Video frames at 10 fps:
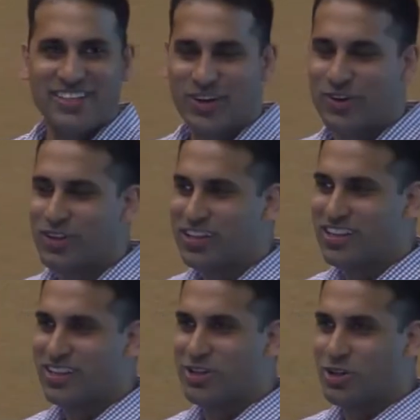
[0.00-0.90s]
So
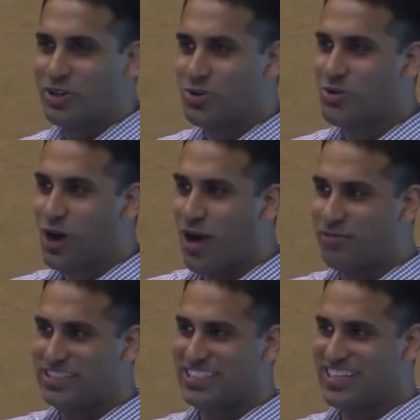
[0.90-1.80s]
the two
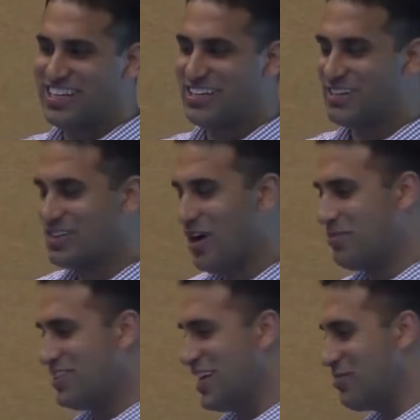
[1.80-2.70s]

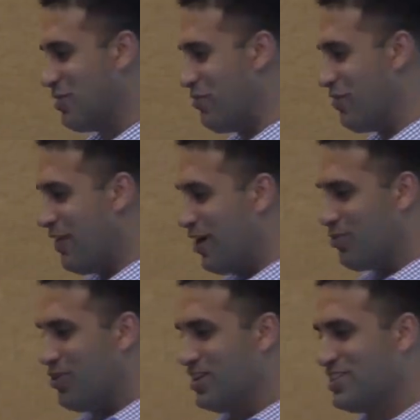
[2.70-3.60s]
common statements we
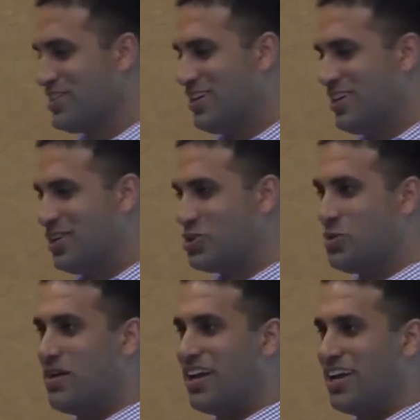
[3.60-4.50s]
found was
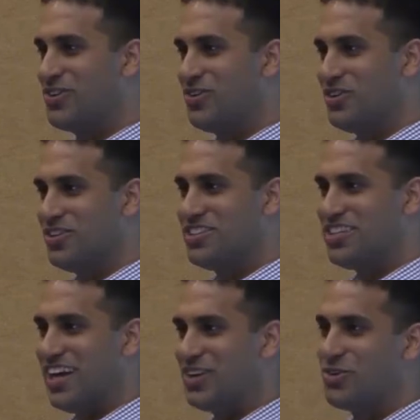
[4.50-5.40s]
too many
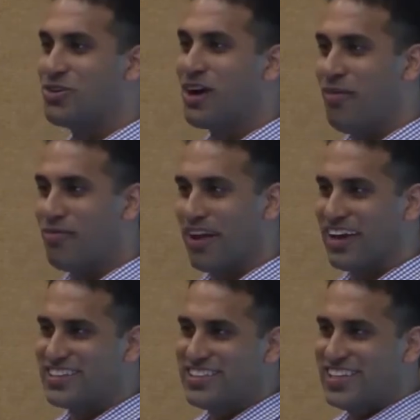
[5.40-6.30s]
tools and too
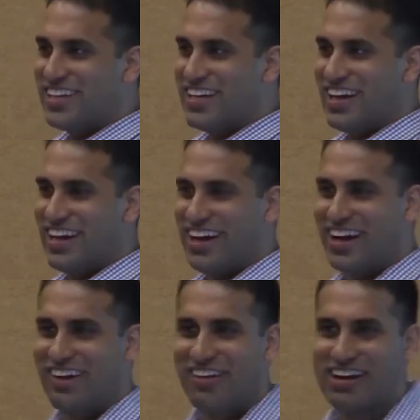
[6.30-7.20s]
complex,
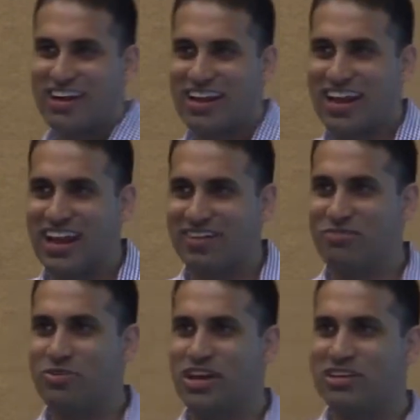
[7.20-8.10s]
right?
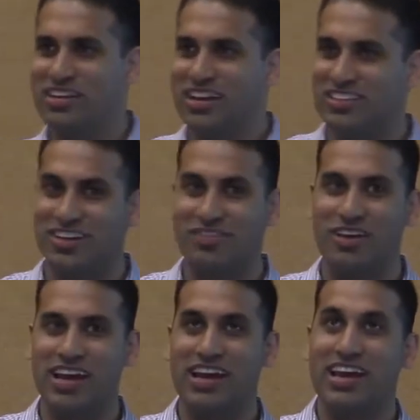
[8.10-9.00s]
And we did a
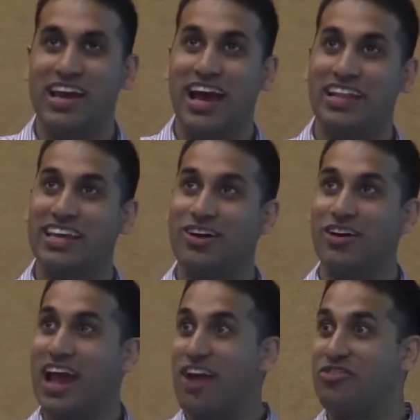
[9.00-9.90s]
survey. I think
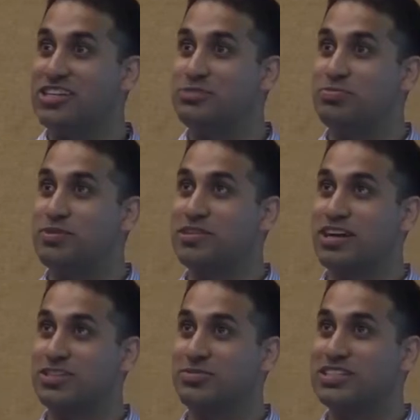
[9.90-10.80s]
on average,
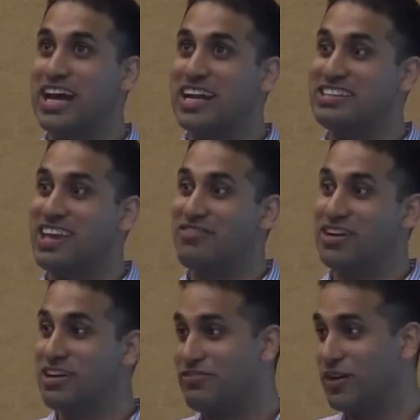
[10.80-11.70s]
customers had
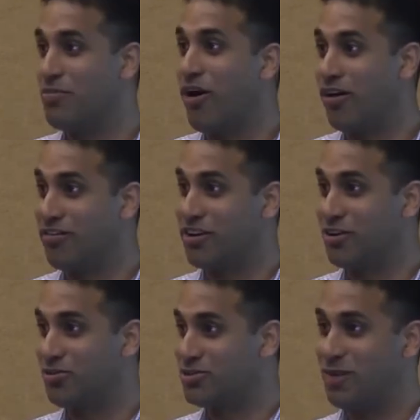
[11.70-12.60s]
7 different monitoring
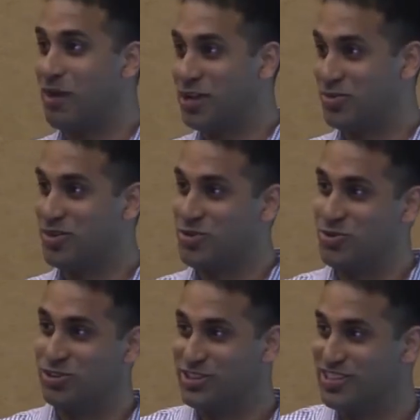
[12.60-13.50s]
tools, not management
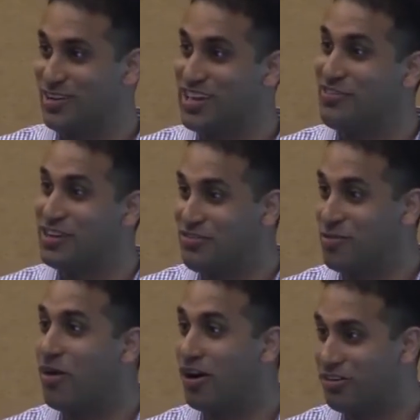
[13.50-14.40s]
tools, 7
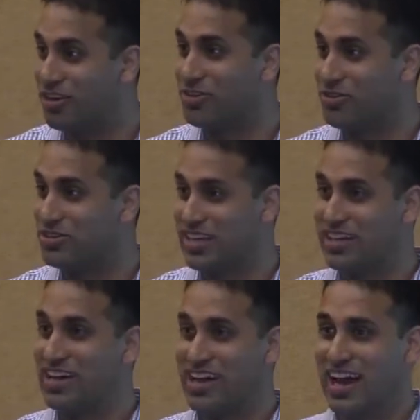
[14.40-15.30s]
different monitoring tools,
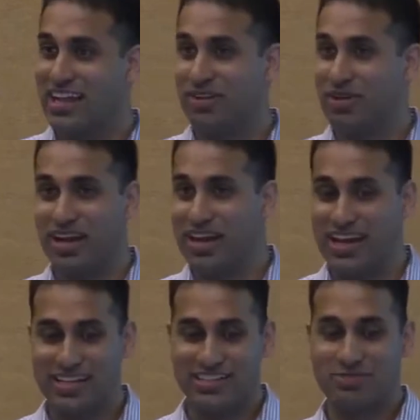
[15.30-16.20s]
and they were like,
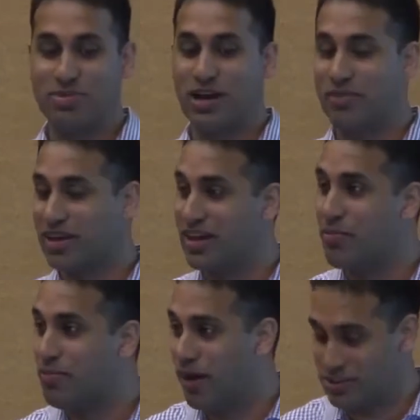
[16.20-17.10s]
hey, it's just becoming
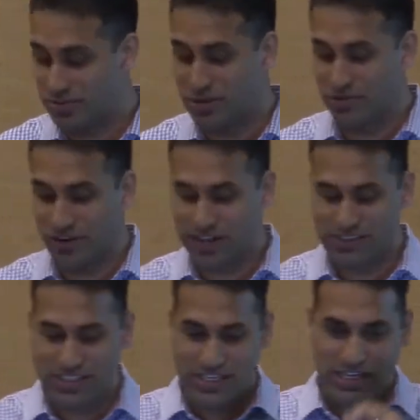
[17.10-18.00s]
impossible for
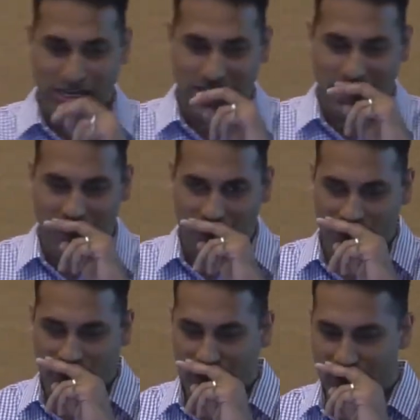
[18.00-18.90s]
us
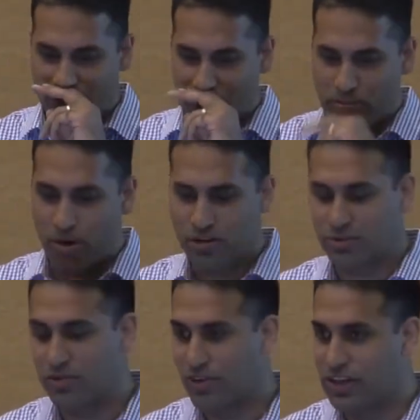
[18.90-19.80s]
to
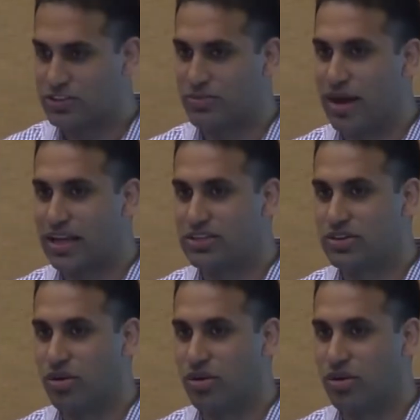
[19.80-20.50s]
manage.